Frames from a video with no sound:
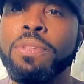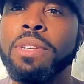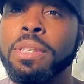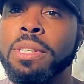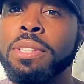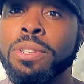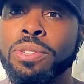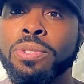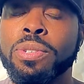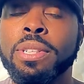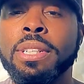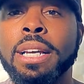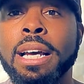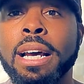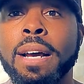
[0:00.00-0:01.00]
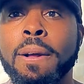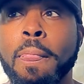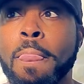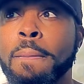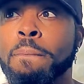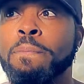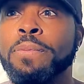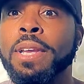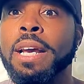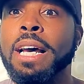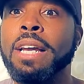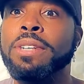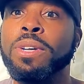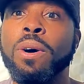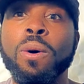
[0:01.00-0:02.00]
of these industries
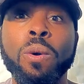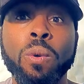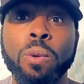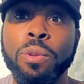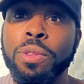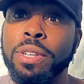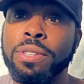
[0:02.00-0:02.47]
as a whole.